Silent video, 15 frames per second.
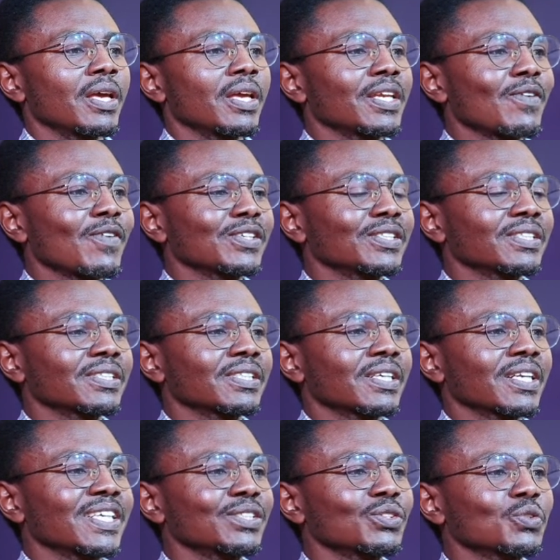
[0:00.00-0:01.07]
In our
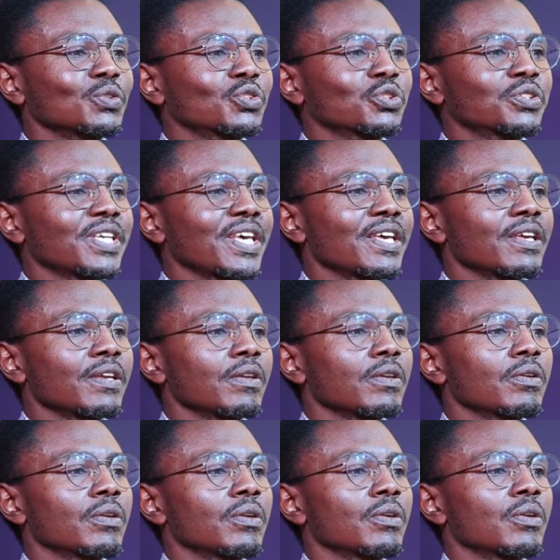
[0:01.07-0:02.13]
lesson today,
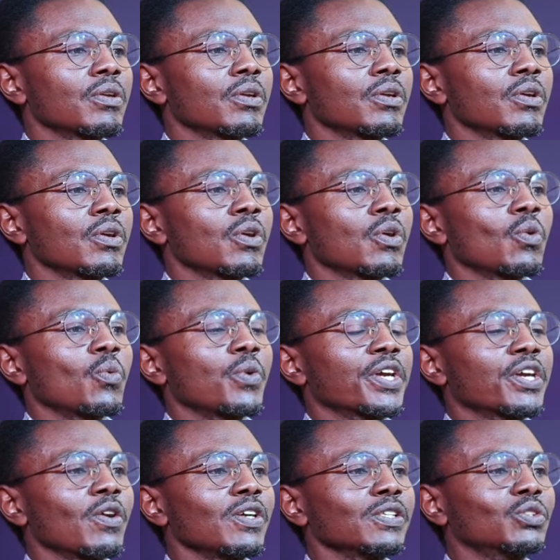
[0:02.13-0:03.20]

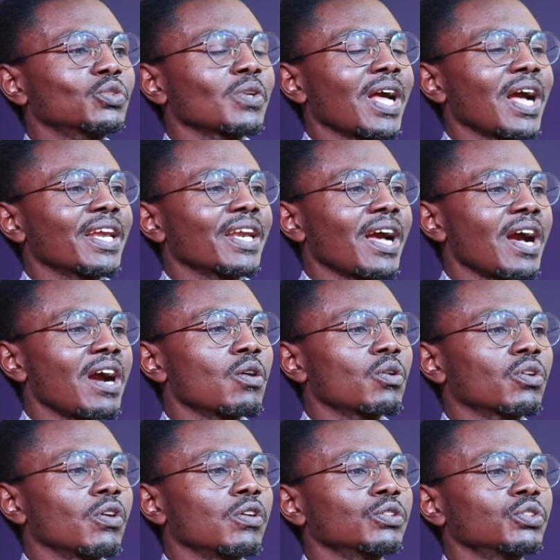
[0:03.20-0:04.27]
we're going to learn how
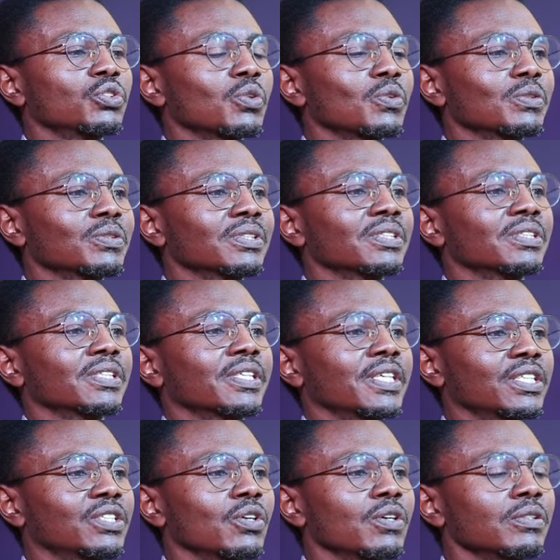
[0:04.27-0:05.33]
God chose
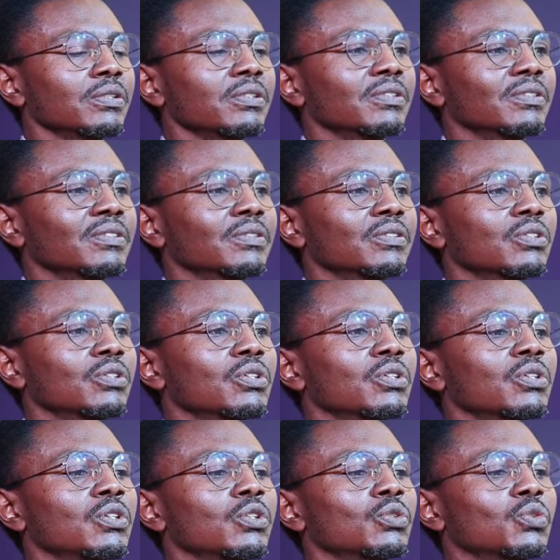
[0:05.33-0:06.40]
Gideon
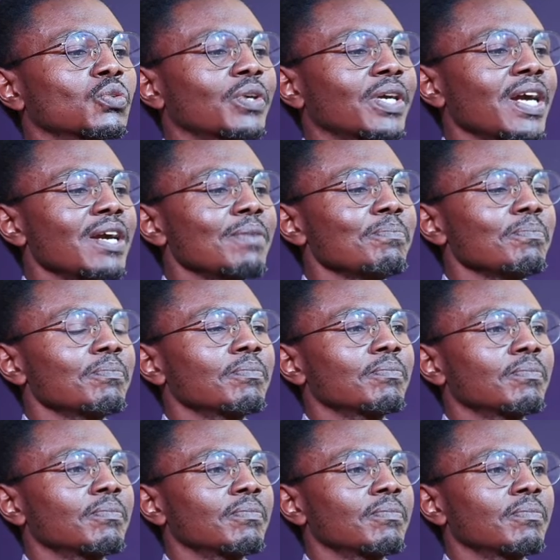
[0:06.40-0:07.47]
to come
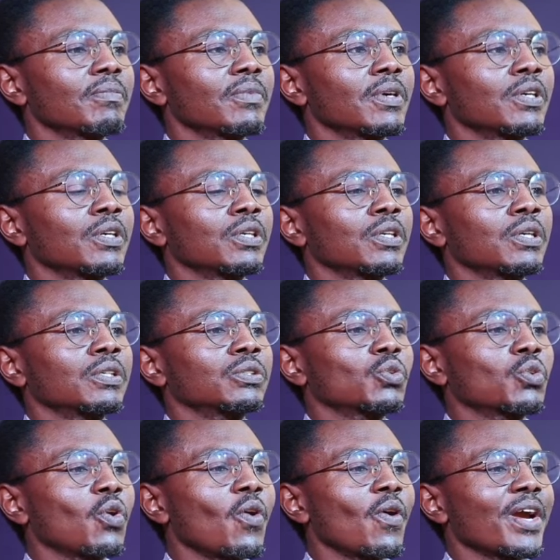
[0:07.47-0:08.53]

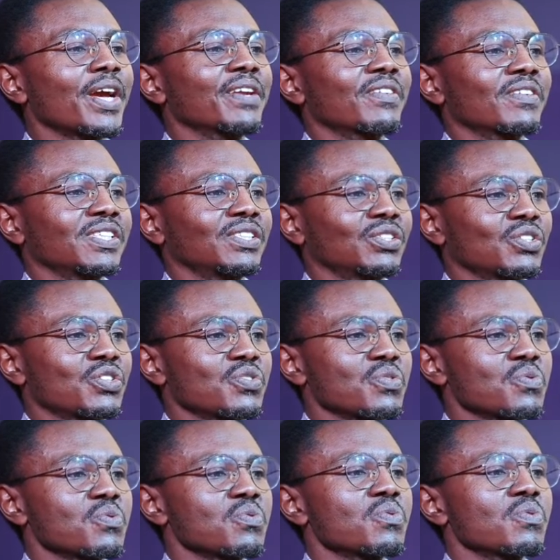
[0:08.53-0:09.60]
to go and
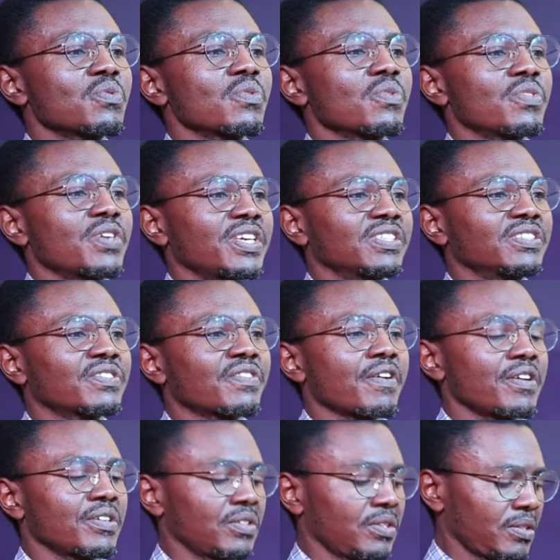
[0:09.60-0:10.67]
rescue the
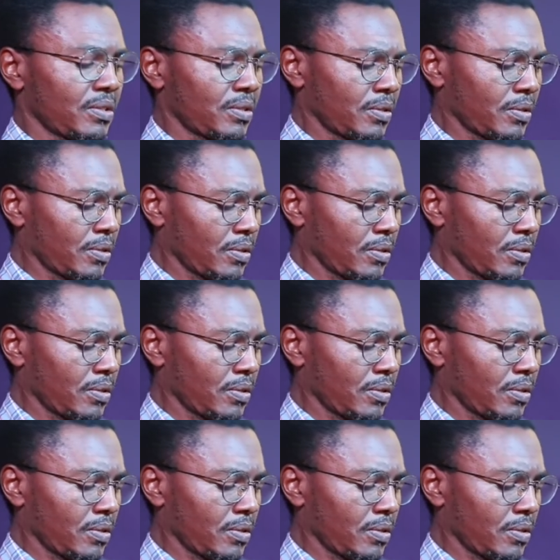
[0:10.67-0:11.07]
Israelites.